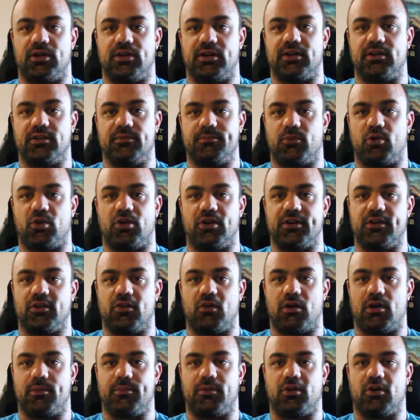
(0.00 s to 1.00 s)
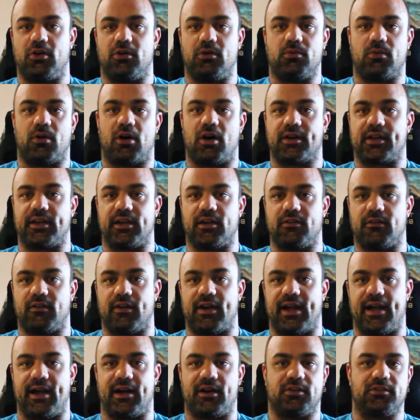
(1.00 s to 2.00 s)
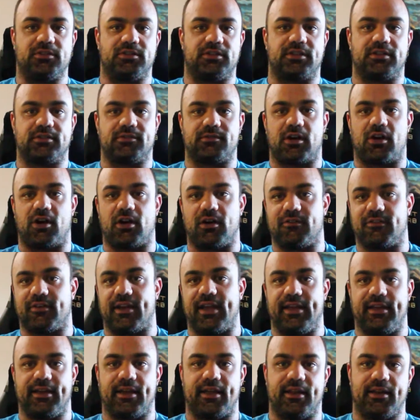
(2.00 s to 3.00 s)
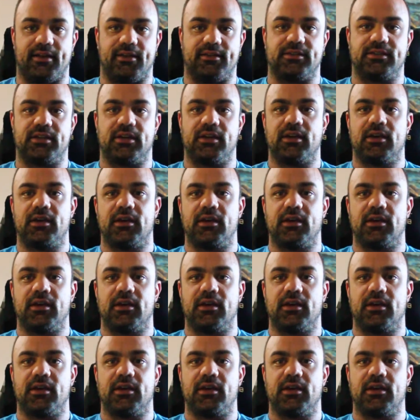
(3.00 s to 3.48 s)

a more normal walking around heart rate and